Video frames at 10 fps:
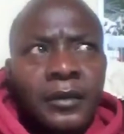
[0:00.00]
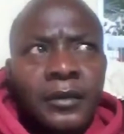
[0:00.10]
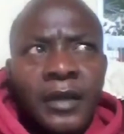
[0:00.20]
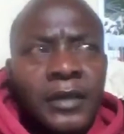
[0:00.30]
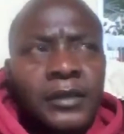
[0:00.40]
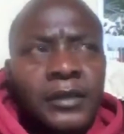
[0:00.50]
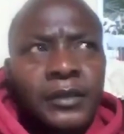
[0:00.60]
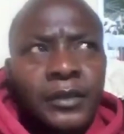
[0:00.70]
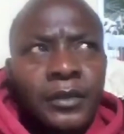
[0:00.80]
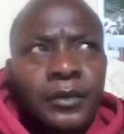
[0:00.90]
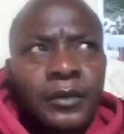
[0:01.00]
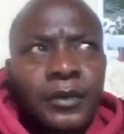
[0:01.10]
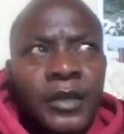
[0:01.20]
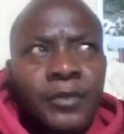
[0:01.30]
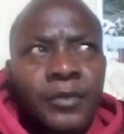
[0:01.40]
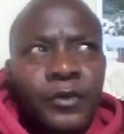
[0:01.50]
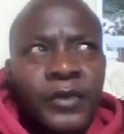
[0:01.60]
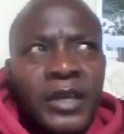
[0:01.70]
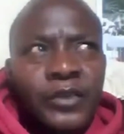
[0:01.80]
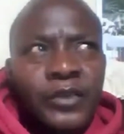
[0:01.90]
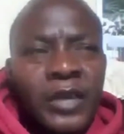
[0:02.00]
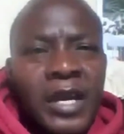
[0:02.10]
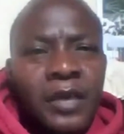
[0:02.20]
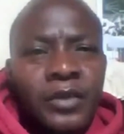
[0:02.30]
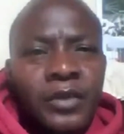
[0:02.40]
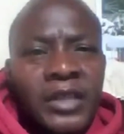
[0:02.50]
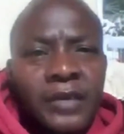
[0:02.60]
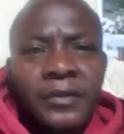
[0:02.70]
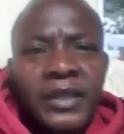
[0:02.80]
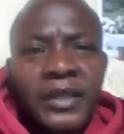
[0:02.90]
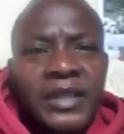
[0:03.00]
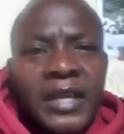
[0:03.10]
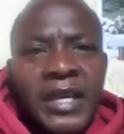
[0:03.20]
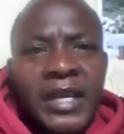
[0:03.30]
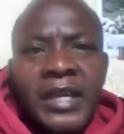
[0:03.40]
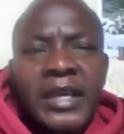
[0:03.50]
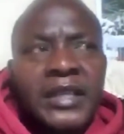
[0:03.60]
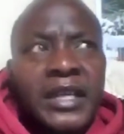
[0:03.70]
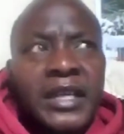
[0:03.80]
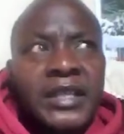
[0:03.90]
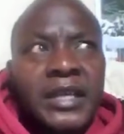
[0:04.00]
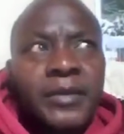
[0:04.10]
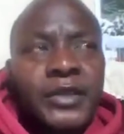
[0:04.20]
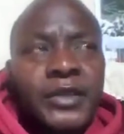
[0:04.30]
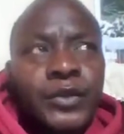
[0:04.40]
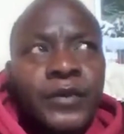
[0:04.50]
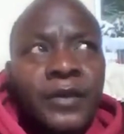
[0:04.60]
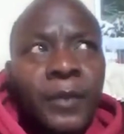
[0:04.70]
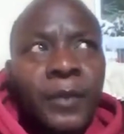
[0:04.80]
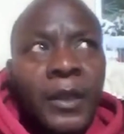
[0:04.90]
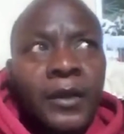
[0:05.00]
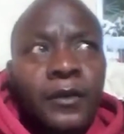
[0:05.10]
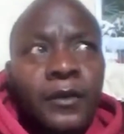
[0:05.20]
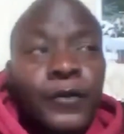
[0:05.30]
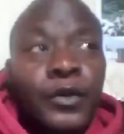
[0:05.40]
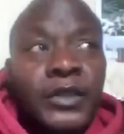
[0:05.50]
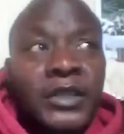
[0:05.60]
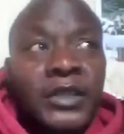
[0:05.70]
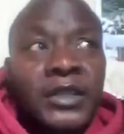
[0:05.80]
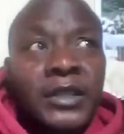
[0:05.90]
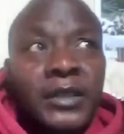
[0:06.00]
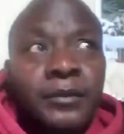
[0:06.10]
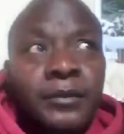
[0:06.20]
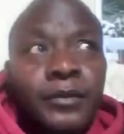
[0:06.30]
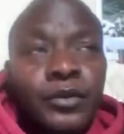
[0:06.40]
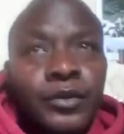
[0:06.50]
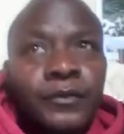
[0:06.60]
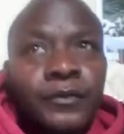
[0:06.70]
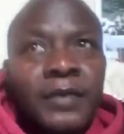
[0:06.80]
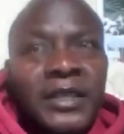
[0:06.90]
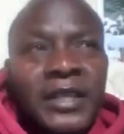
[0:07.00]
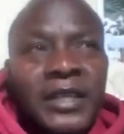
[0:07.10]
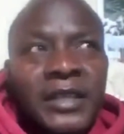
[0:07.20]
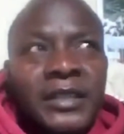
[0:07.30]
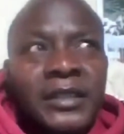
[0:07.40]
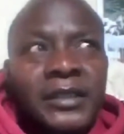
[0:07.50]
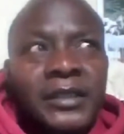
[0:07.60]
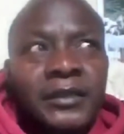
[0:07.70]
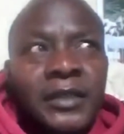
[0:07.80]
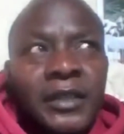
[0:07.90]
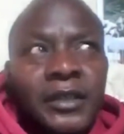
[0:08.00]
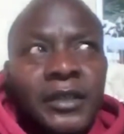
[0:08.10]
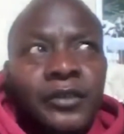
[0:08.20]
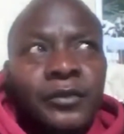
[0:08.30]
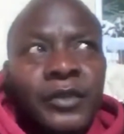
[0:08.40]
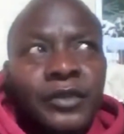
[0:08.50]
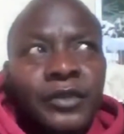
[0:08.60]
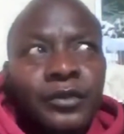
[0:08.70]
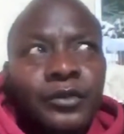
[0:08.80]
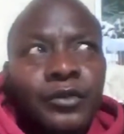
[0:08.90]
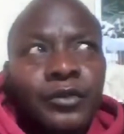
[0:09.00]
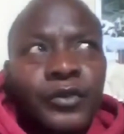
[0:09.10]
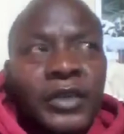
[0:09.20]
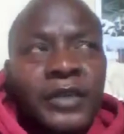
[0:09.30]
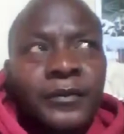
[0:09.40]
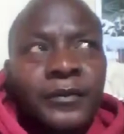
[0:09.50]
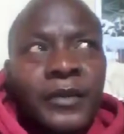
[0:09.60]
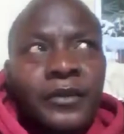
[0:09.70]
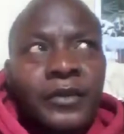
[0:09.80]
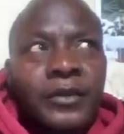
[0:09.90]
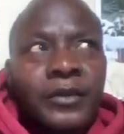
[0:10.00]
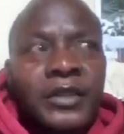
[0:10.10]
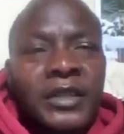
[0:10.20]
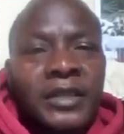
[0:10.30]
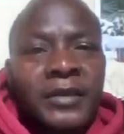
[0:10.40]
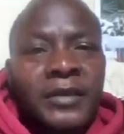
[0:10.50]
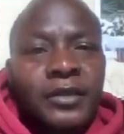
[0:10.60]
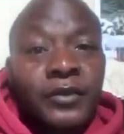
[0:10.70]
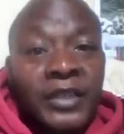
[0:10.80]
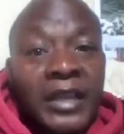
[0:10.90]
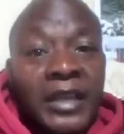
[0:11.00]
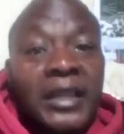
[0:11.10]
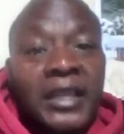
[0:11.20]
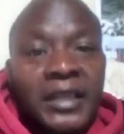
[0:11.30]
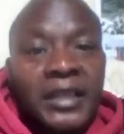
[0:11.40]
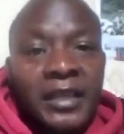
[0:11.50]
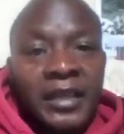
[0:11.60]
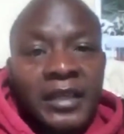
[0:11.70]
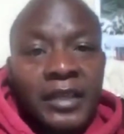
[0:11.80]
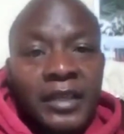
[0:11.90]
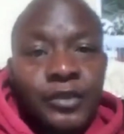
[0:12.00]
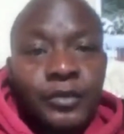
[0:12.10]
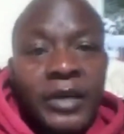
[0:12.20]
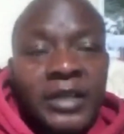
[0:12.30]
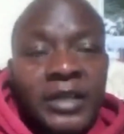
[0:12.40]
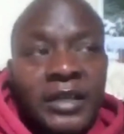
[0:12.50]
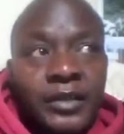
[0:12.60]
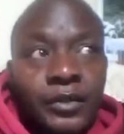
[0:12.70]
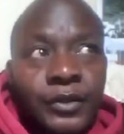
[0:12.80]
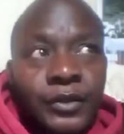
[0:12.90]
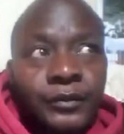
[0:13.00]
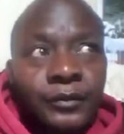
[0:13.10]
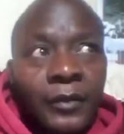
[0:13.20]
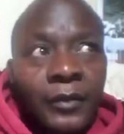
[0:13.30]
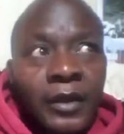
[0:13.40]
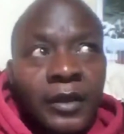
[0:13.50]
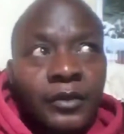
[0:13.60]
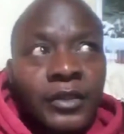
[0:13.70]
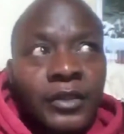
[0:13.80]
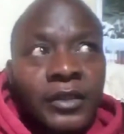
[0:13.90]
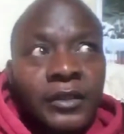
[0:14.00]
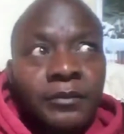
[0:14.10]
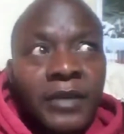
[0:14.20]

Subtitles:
yes, improving actually yangotanga from that, and I said that zika pass so far. Of course because of monetary teaching zvimwe yacho ndo zvadi zvamboidzikisa pass of which I think that should be addressed also kuti